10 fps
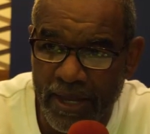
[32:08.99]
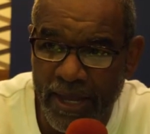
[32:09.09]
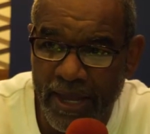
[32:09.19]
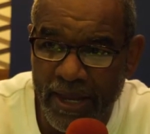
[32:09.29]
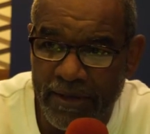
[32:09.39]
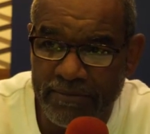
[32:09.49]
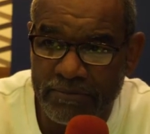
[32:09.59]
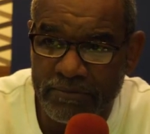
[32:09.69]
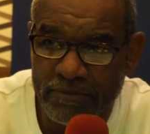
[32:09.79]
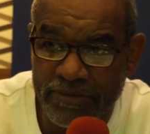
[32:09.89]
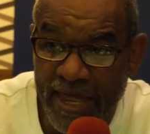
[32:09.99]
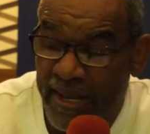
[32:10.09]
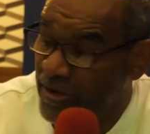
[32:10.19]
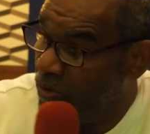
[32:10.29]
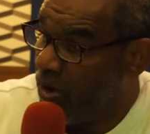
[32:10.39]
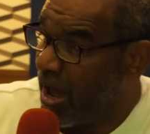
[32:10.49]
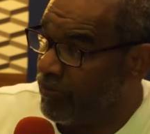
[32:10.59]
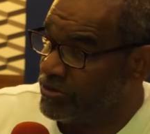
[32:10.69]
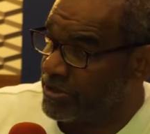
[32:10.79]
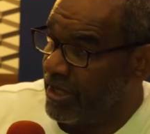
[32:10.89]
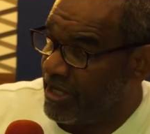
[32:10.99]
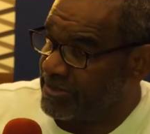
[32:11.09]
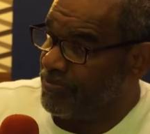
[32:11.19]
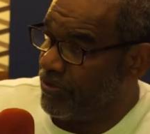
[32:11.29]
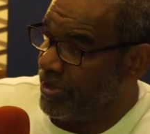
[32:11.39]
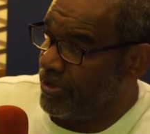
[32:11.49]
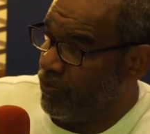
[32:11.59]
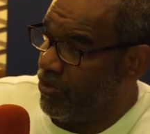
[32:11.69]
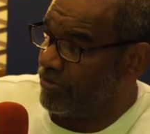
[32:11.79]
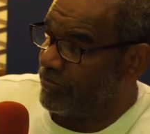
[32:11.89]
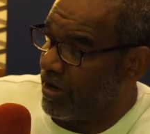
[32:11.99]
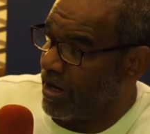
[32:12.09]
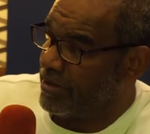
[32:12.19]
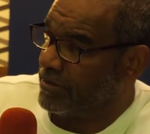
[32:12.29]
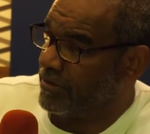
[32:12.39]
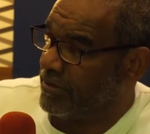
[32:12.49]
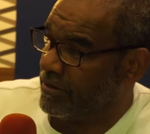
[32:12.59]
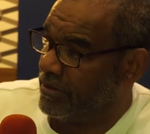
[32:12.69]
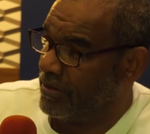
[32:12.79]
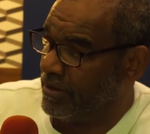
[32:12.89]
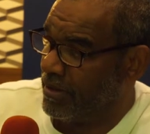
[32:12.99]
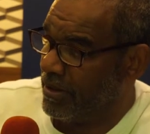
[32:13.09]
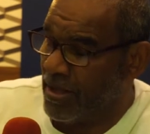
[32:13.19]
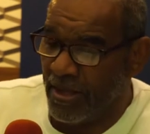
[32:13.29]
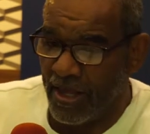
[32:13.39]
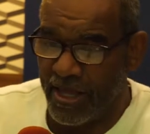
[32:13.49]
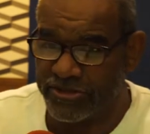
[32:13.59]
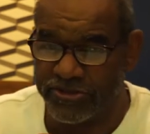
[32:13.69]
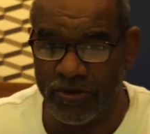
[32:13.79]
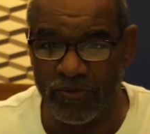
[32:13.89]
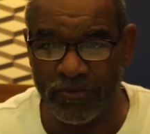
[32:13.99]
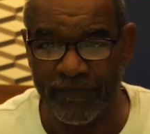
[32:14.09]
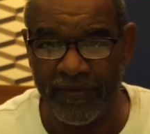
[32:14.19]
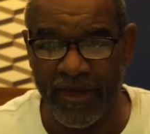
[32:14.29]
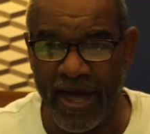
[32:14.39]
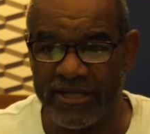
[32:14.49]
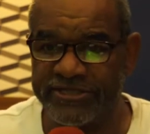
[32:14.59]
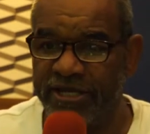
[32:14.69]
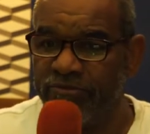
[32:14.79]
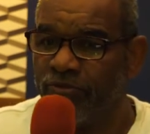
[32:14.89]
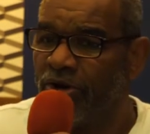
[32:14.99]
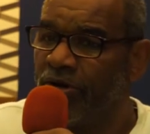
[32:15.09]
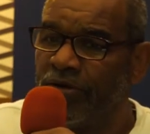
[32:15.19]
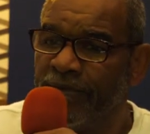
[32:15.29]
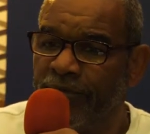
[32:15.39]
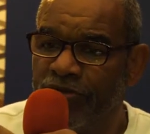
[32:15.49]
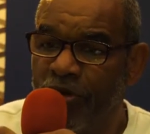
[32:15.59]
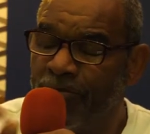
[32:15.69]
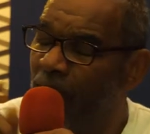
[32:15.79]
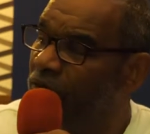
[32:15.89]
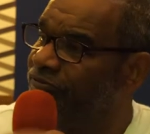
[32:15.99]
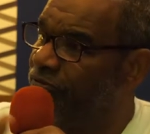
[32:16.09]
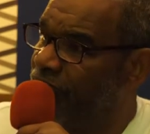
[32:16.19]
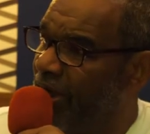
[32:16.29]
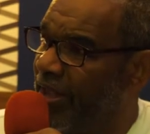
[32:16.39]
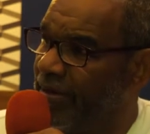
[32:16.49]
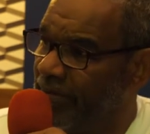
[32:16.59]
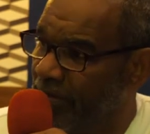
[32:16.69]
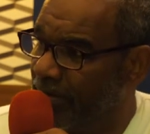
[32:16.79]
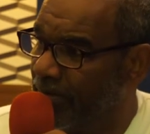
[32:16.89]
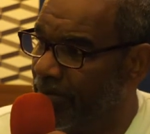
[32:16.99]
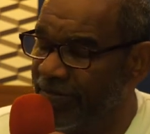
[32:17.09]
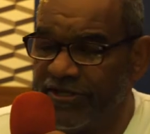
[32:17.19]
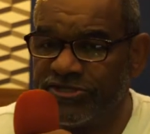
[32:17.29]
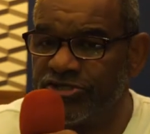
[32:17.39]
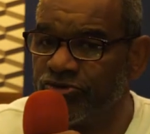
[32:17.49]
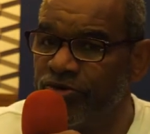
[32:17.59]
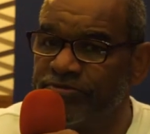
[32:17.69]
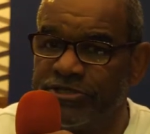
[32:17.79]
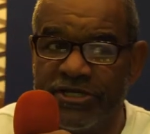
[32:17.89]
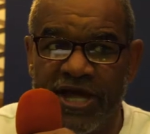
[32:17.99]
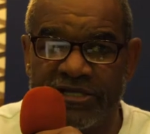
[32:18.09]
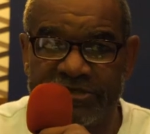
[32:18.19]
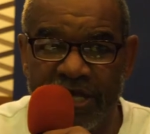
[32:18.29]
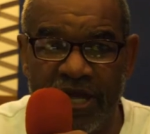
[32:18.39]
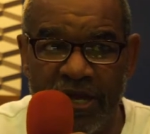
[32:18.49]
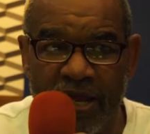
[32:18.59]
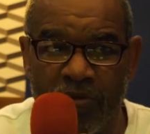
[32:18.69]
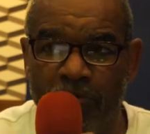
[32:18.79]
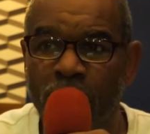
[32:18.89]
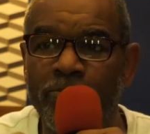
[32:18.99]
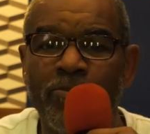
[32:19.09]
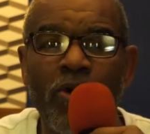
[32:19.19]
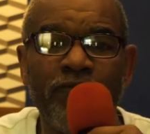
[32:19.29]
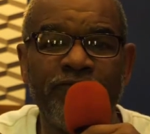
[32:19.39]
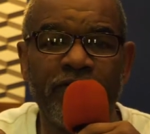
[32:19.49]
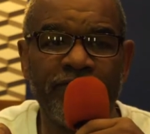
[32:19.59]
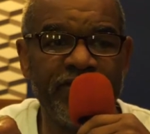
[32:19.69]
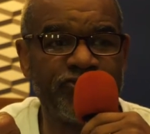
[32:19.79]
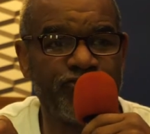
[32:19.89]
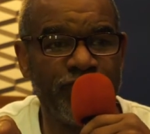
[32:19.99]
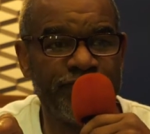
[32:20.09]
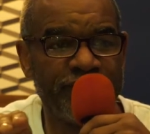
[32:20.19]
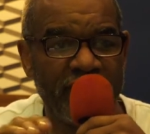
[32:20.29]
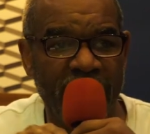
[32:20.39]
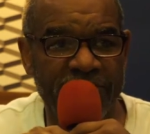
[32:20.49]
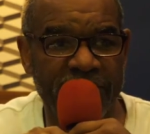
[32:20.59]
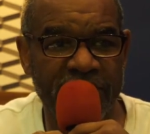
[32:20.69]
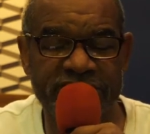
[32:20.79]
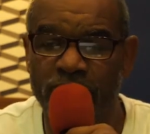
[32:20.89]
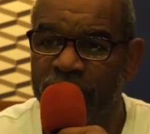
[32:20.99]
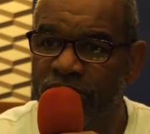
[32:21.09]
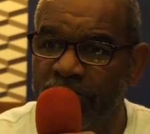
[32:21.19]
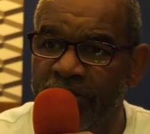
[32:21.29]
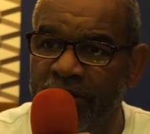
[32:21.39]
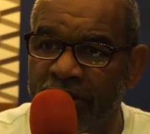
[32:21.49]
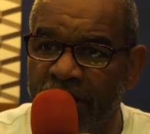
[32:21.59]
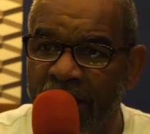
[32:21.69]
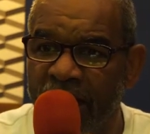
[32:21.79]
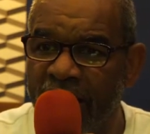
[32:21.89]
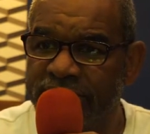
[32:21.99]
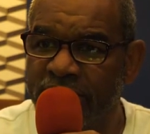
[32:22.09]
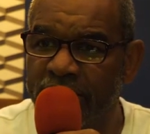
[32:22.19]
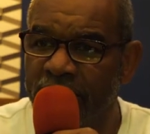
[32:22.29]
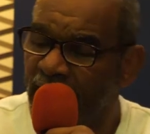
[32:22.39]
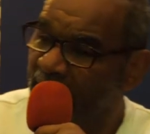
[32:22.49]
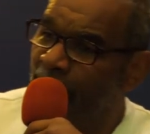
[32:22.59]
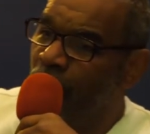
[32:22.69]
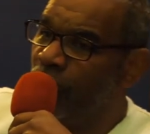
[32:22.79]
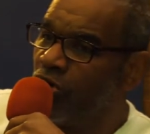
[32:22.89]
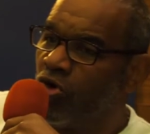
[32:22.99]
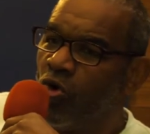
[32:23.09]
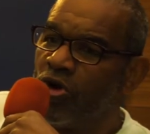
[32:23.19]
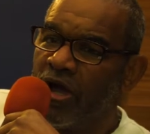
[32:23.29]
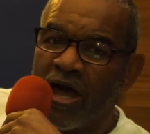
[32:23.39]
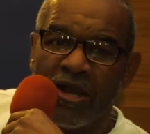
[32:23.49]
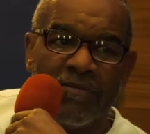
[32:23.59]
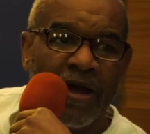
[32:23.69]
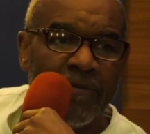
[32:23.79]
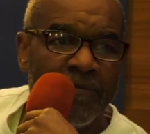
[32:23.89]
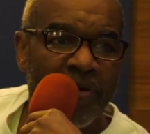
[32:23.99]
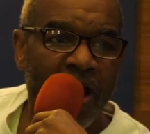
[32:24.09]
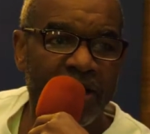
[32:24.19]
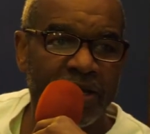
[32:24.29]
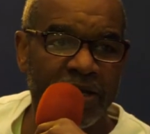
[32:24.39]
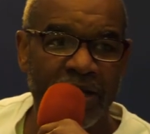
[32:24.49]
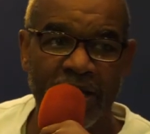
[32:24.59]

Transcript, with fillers: And they didn't know I was an expert in the Word of God. And so I said, well, you're both are right. But there's a scripture in Isaiah that will put both of these truths together. And they say, What do you mean? I said, and I pulled a quarter out of my pocket.